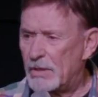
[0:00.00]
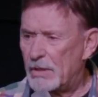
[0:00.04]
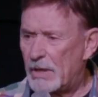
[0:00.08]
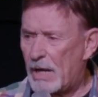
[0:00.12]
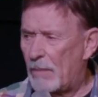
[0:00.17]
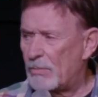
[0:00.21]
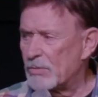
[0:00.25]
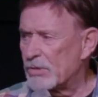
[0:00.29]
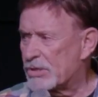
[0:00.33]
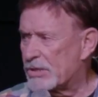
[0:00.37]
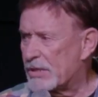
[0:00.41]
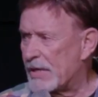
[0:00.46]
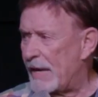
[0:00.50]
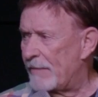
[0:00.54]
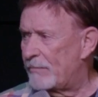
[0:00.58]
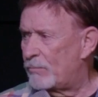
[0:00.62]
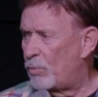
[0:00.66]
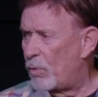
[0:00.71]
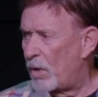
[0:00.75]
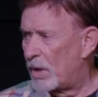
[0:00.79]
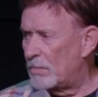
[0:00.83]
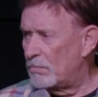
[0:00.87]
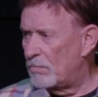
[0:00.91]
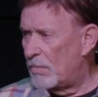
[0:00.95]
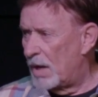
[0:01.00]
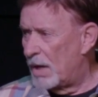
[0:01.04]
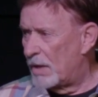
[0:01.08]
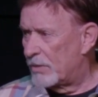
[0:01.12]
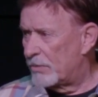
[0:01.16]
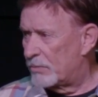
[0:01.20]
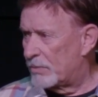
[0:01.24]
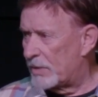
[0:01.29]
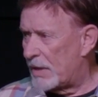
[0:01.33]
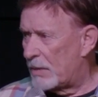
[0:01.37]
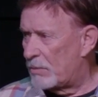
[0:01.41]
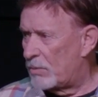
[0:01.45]
I was saved 1 month
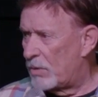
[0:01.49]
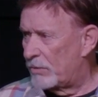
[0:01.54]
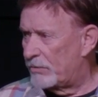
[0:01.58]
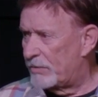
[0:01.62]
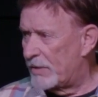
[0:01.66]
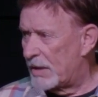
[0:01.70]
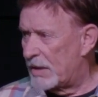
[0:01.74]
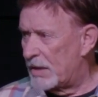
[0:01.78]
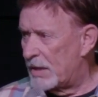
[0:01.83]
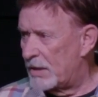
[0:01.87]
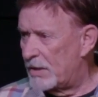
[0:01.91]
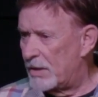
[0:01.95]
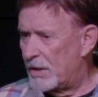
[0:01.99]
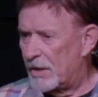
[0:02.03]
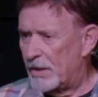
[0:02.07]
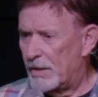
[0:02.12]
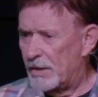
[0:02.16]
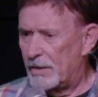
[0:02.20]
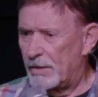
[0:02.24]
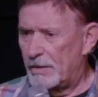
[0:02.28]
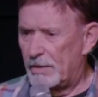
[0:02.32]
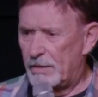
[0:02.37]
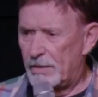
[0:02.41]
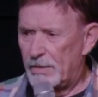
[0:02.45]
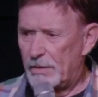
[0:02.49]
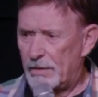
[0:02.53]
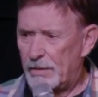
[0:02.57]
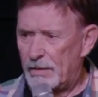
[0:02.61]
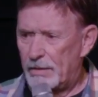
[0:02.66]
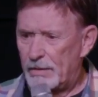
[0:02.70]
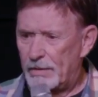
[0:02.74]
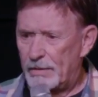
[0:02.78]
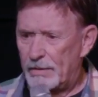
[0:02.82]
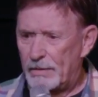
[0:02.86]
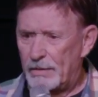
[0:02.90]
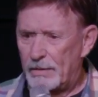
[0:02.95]
when I wrote that in there.
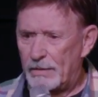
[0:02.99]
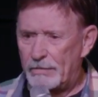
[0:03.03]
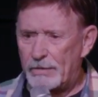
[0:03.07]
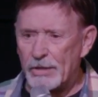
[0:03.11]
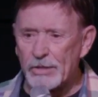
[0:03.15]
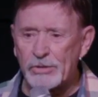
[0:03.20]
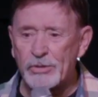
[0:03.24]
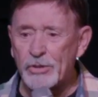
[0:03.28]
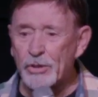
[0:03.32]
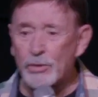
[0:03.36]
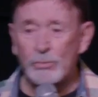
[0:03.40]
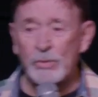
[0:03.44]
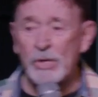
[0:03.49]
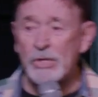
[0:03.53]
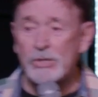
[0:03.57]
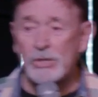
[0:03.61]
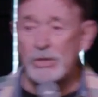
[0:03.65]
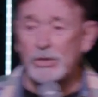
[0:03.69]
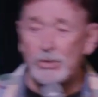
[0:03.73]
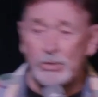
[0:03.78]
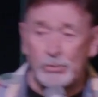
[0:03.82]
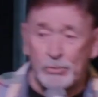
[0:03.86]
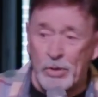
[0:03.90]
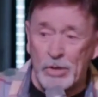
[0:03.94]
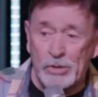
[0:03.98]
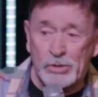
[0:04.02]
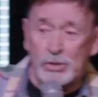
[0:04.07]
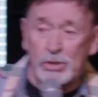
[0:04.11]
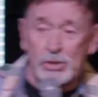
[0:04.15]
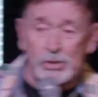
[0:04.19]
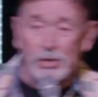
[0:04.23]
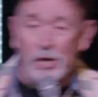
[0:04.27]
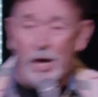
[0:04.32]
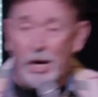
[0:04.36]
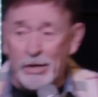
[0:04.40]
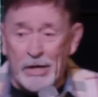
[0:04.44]
This is the reason
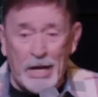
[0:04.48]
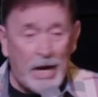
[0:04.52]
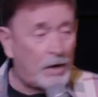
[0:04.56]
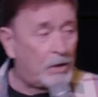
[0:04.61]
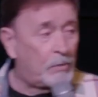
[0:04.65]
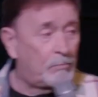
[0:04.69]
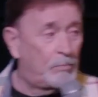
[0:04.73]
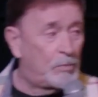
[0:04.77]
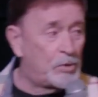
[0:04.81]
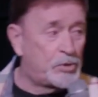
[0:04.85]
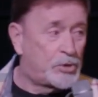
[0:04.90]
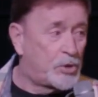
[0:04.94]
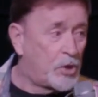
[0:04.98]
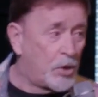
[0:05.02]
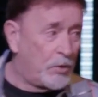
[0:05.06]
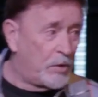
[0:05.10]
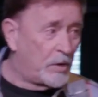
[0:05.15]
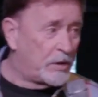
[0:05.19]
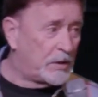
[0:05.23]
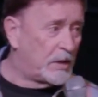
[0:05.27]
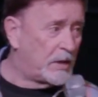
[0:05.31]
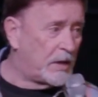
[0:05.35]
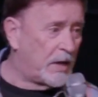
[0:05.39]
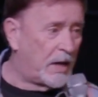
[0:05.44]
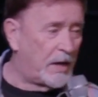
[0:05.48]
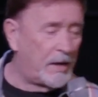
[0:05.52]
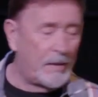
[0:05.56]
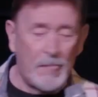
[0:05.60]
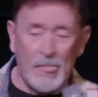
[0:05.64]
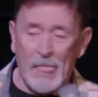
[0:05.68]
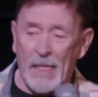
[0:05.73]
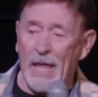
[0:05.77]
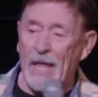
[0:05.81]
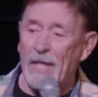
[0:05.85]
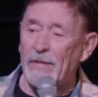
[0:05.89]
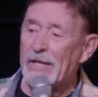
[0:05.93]
Christians are not maturing today.
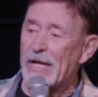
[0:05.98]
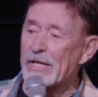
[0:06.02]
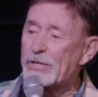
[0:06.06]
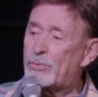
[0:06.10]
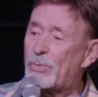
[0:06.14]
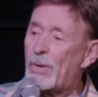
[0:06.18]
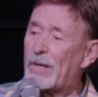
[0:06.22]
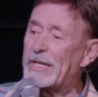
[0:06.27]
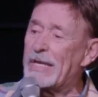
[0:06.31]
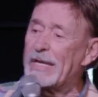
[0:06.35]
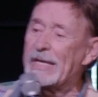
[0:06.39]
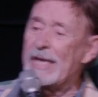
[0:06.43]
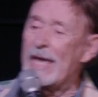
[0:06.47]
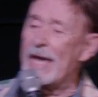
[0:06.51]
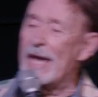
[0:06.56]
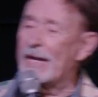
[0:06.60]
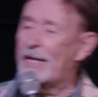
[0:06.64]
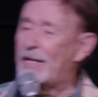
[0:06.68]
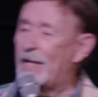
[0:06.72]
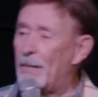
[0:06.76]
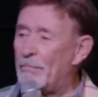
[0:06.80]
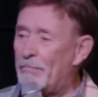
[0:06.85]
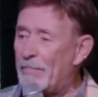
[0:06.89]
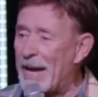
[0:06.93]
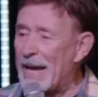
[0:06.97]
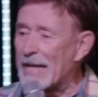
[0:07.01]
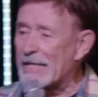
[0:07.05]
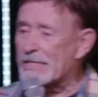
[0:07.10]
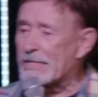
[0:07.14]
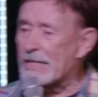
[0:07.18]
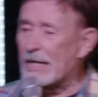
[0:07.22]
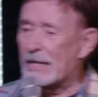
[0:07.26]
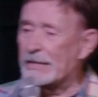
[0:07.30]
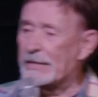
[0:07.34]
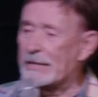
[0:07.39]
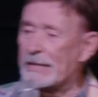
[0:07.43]
That's why they can't come back
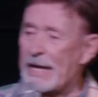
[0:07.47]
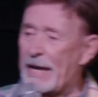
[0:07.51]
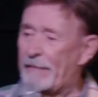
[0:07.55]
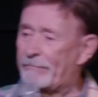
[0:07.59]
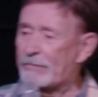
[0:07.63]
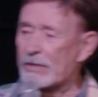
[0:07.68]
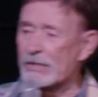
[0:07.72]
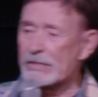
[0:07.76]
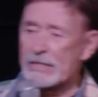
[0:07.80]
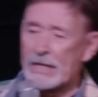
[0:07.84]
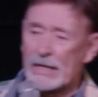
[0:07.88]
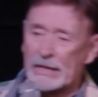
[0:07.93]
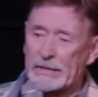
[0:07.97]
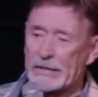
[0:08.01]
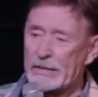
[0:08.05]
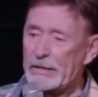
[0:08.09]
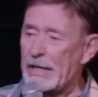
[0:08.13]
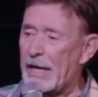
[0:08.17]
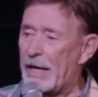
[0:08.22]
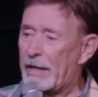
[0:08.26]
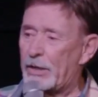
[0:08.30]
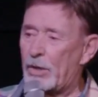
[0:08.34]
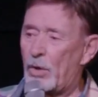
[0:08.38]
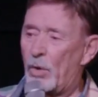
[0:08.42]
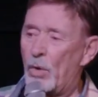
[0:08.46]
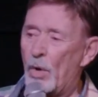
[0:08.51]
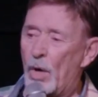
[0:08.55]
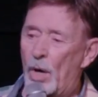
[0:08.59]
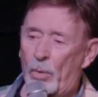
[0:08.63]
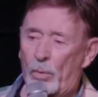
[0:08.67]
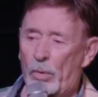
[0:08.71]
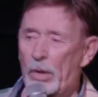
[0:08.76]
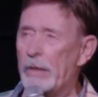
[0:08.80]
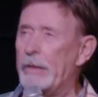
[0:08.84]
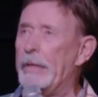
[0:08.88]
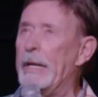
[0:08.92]
Sunday after Sunday. You had to go,
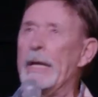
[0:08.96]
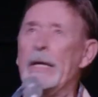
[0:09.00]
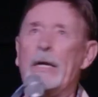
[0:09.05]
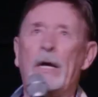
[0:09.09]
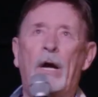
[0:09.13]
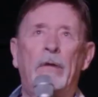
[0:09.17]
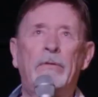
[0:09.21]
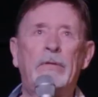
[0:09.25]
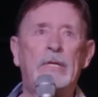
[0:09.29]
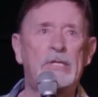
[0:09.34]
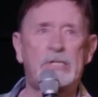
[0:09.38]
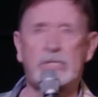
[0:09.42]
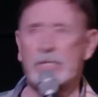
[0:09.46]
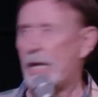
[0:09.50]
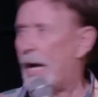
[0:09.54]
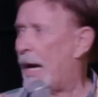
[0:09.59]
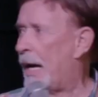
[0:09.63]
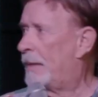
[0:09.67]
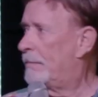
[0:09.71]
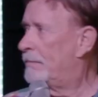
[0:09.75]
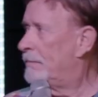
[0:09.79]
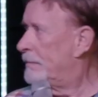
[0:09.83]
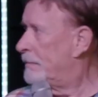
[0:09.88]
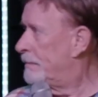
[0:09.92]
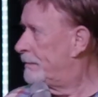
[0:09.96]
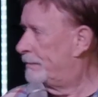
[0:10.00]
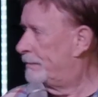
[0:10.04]
where'd they go this time?